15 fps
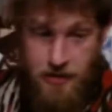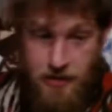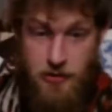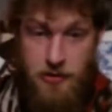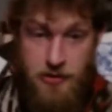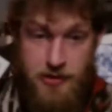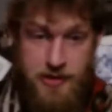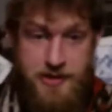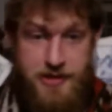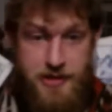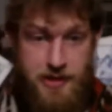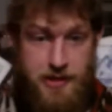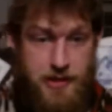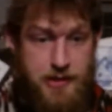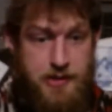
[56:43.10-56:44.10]
long this
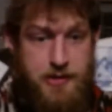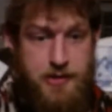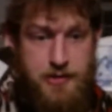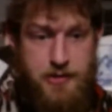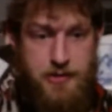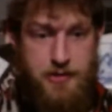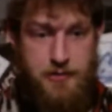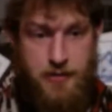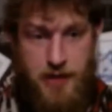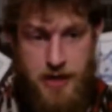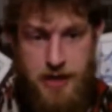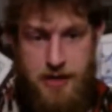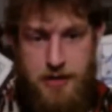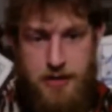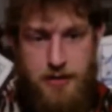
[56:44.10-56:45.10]
thing is,
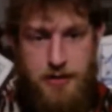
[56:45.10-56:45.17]
right?